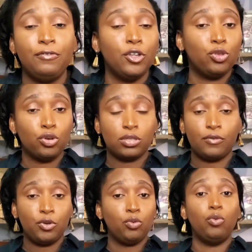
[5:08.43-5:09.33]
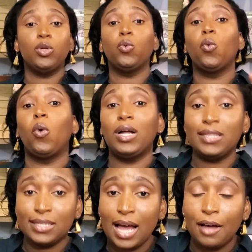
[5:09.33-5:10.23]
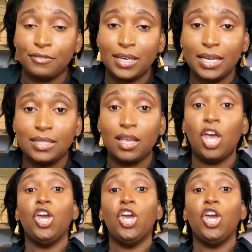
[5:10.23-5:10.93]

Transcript: For those of you who would want to have kids,